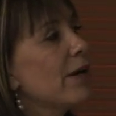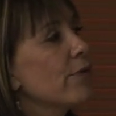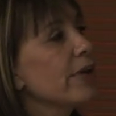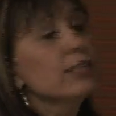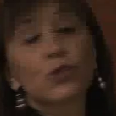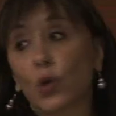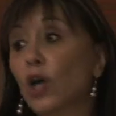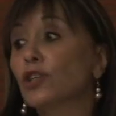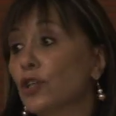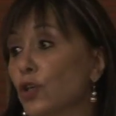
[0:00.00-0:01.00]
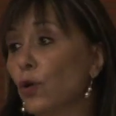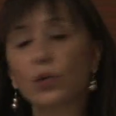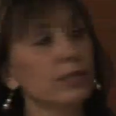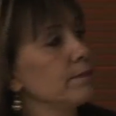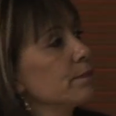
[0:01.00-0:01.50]
barrier to condom
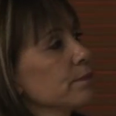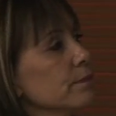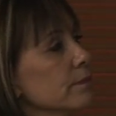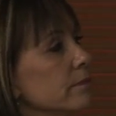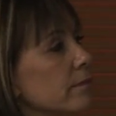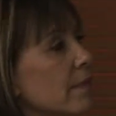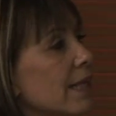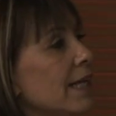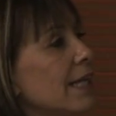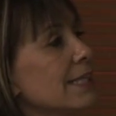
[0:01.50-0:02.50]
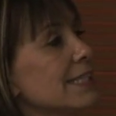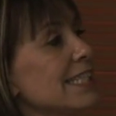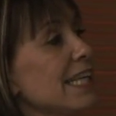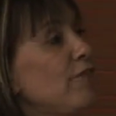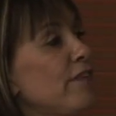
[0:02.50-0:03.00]
use,
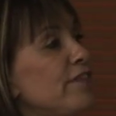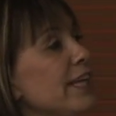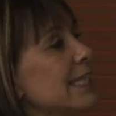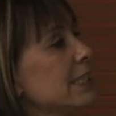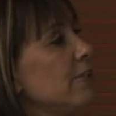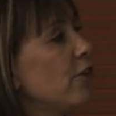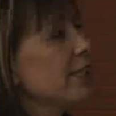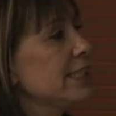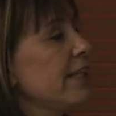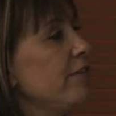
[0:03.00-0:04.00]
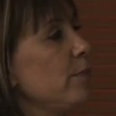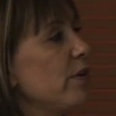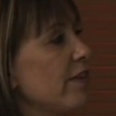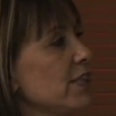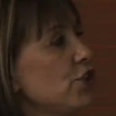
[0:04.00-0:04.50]
self-efficacy for HIV
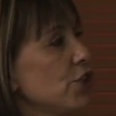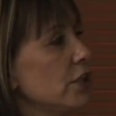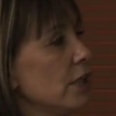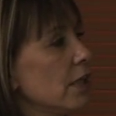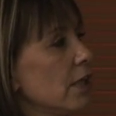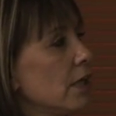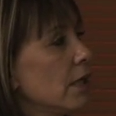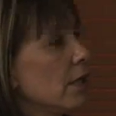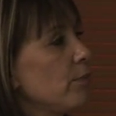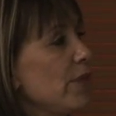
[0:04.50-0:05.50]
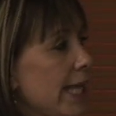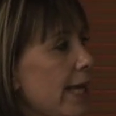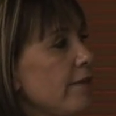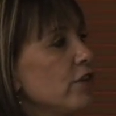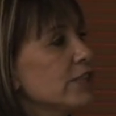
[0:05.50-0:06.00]
prevention,
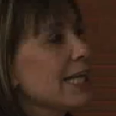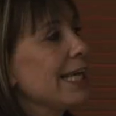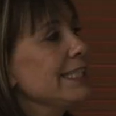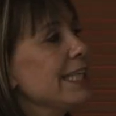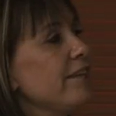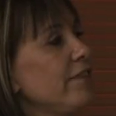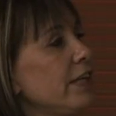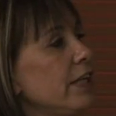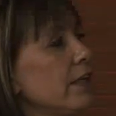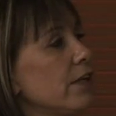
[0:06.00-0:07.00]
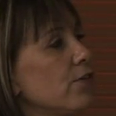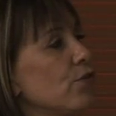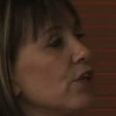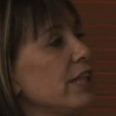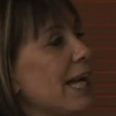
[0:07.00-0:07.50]
behaviors, HIV
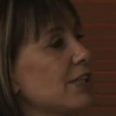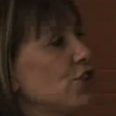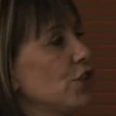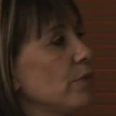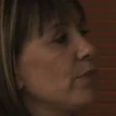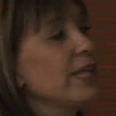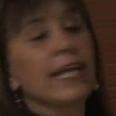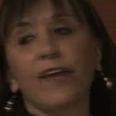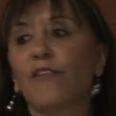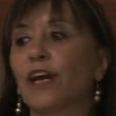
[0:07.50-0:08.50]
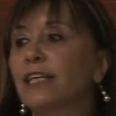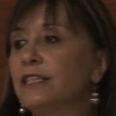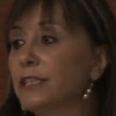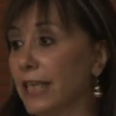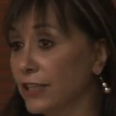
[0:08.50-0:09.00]
reduction behavioral
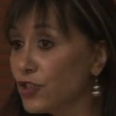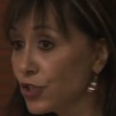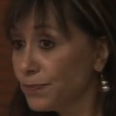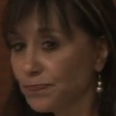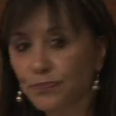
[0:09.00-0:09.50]
intention.